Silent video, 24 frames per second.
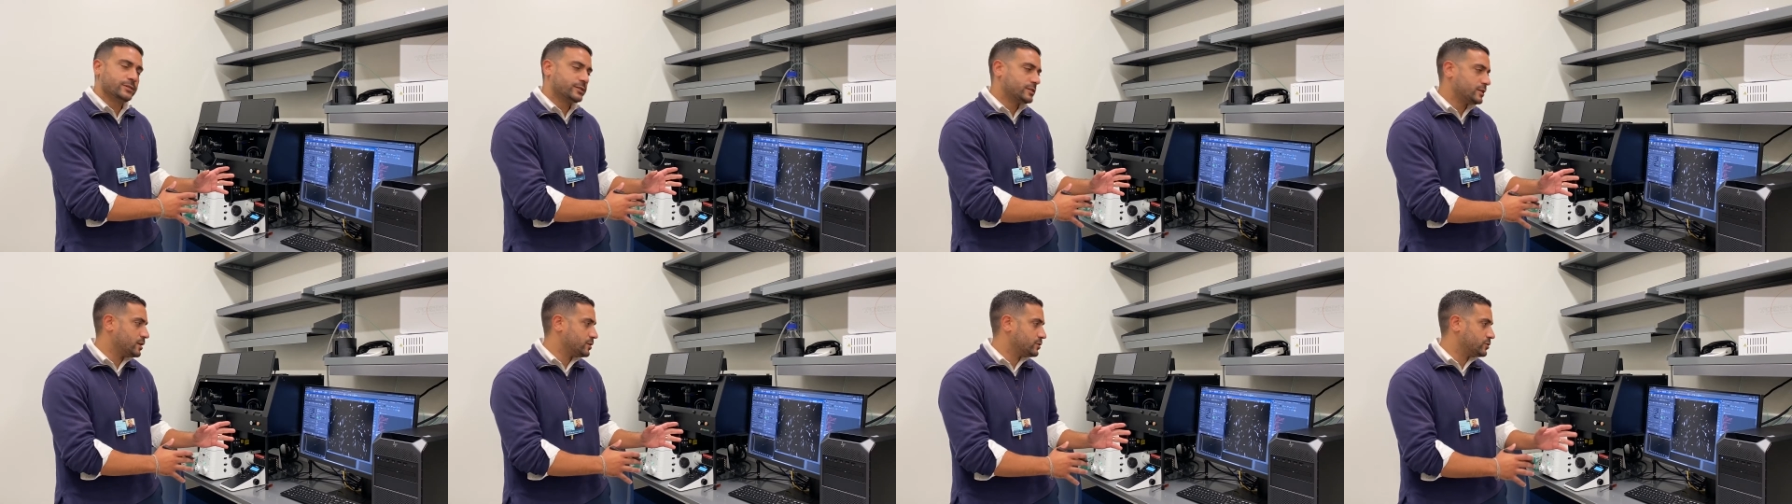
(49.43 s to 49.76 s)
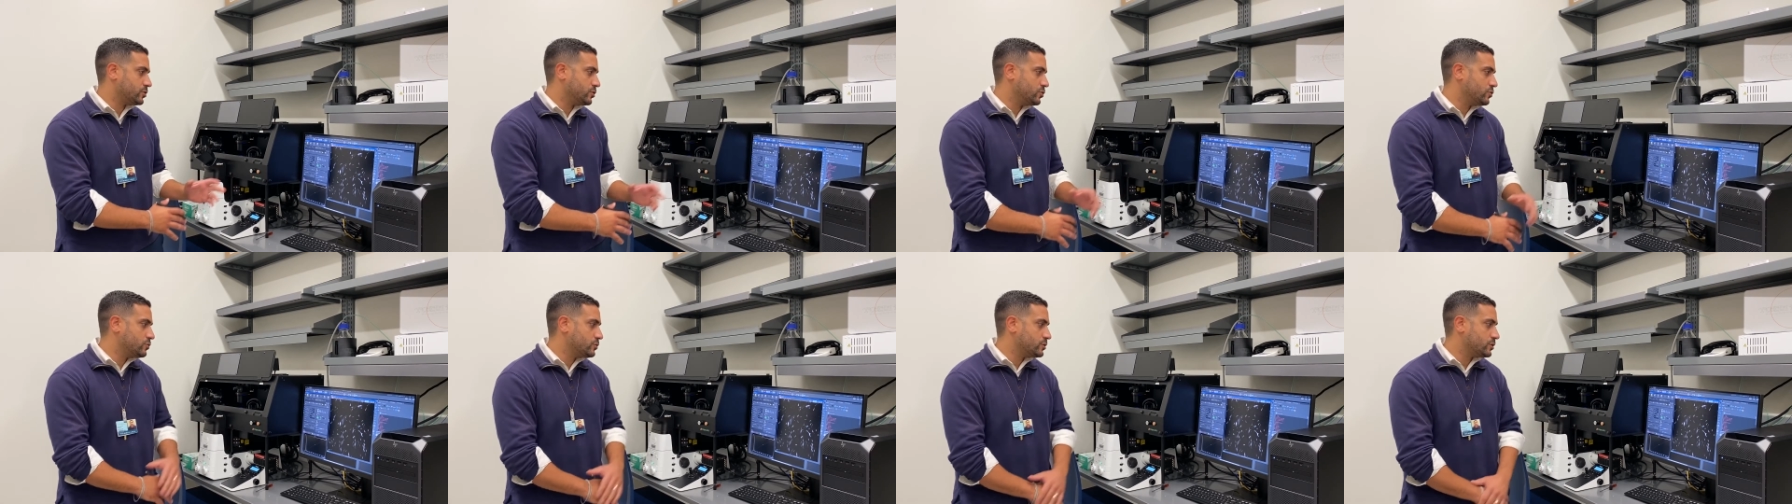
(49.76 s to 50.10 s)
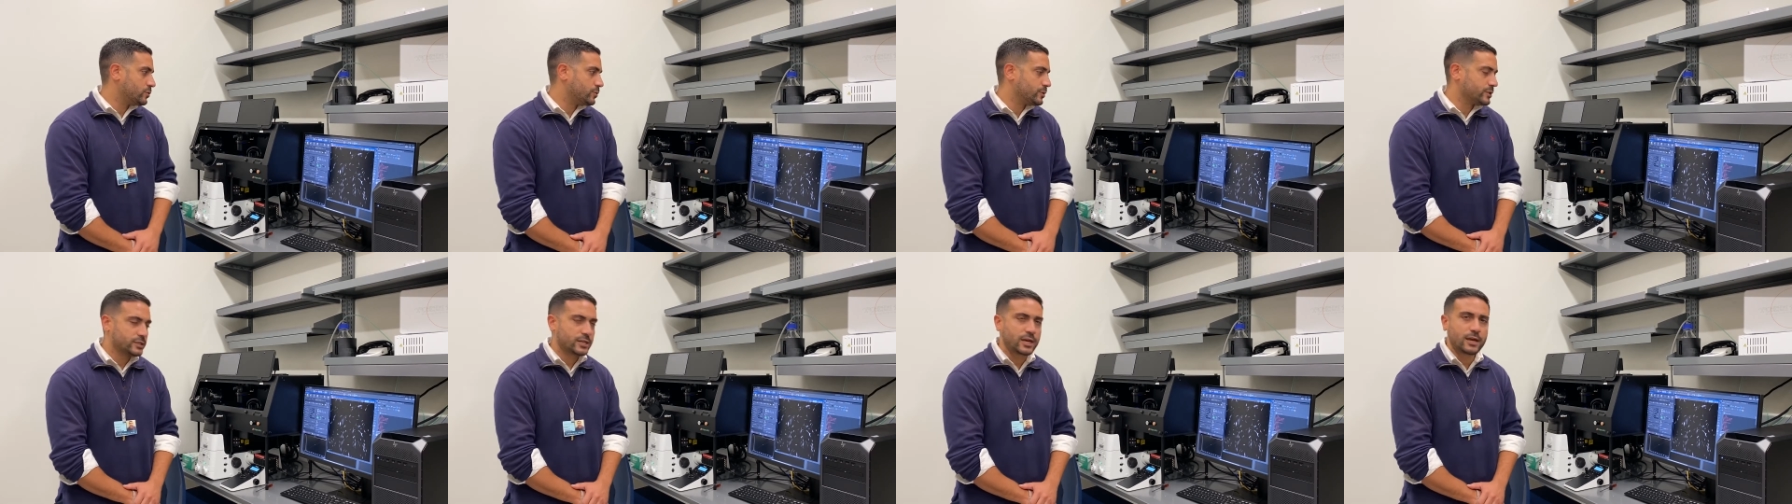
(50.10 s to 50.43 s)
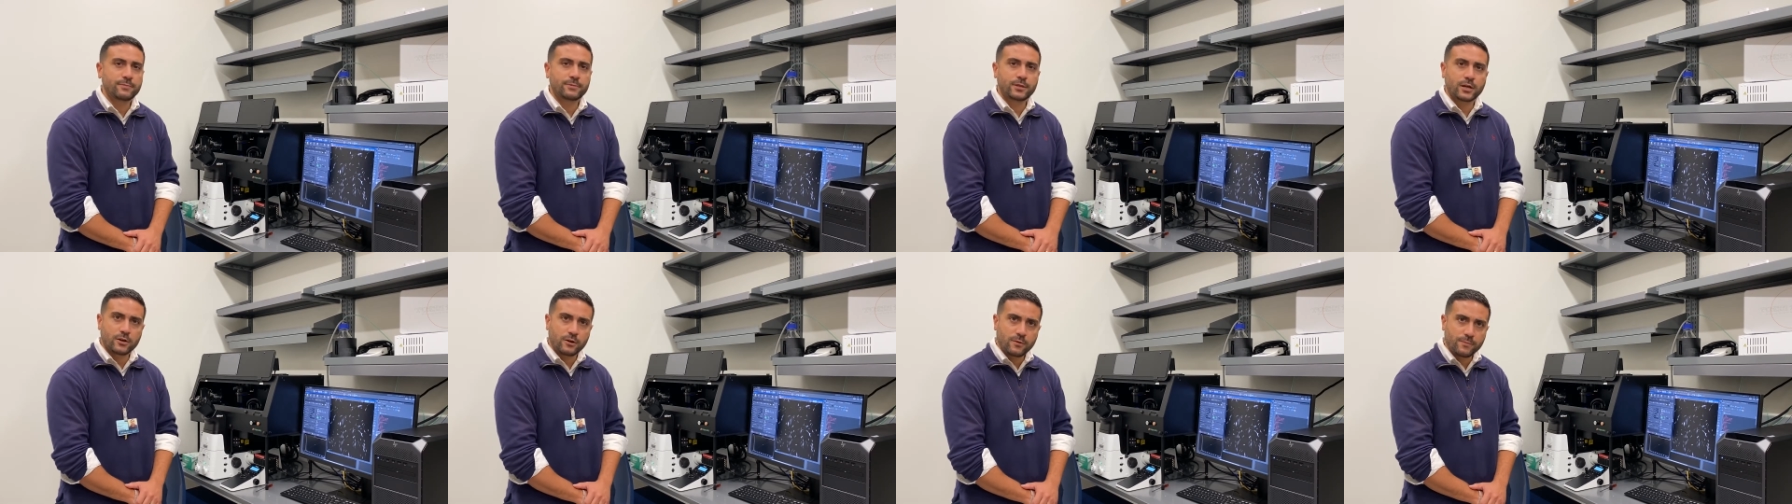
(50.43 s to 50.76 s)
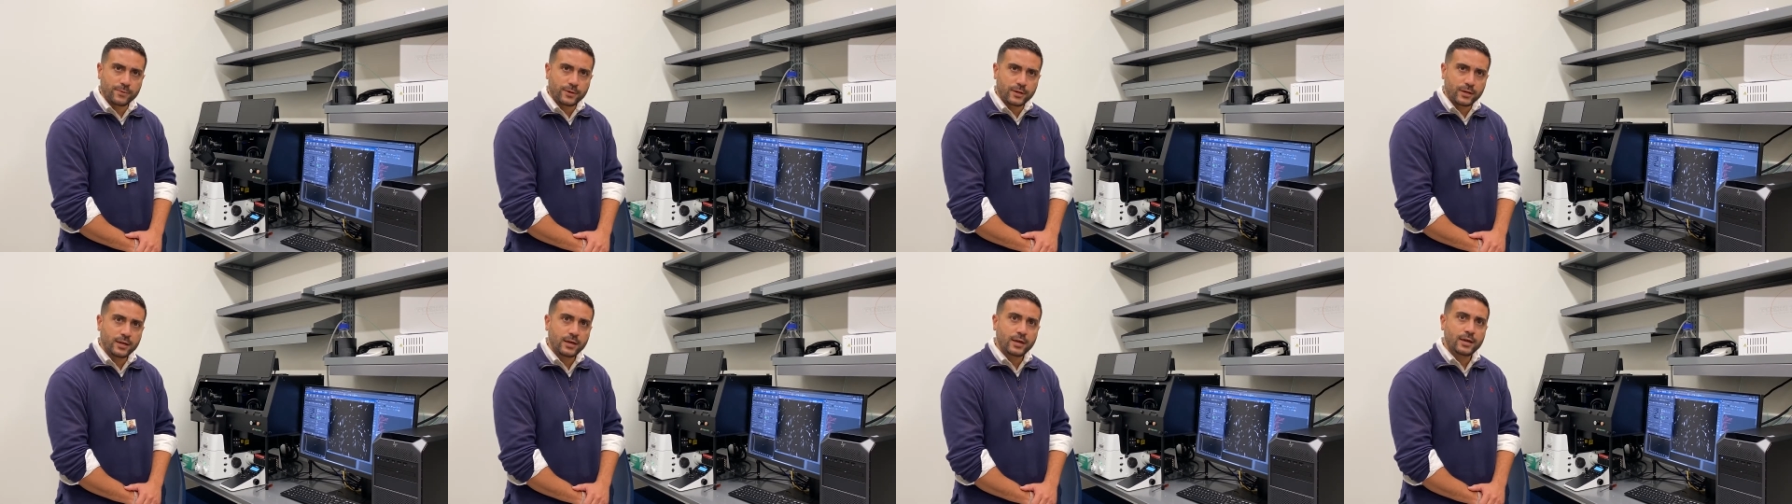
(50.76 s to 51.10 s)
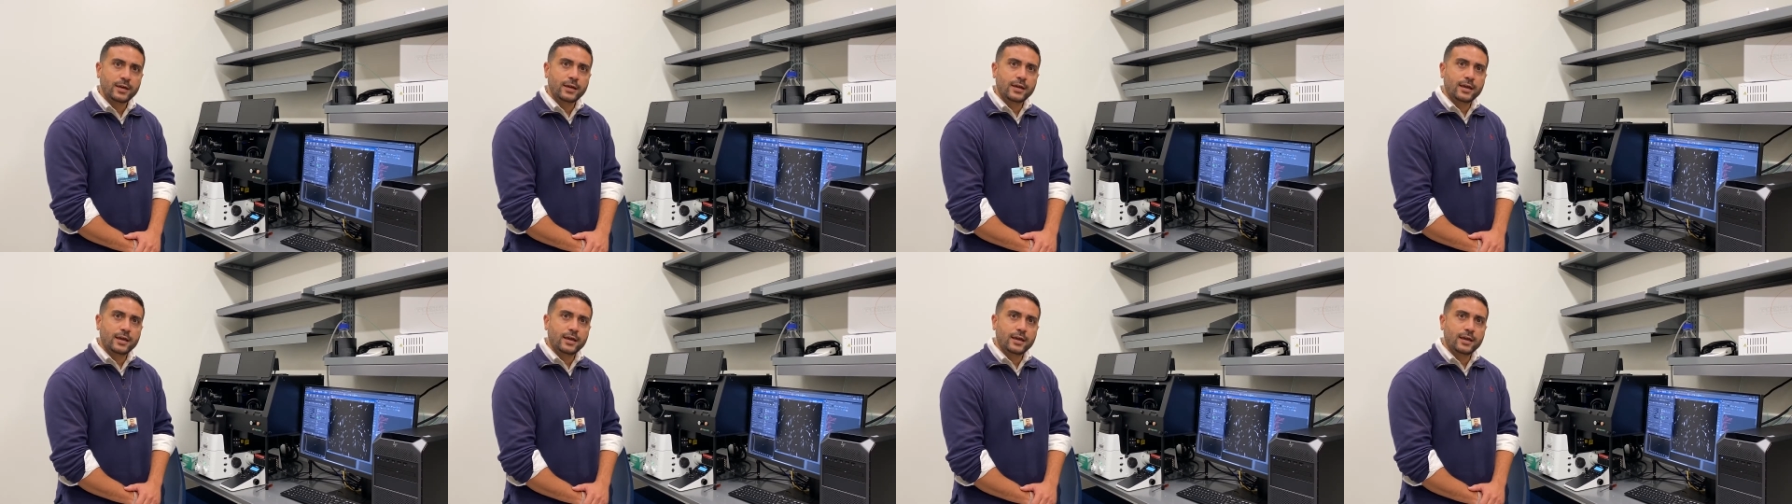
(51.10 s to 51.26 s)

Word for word: cells use to escape therapy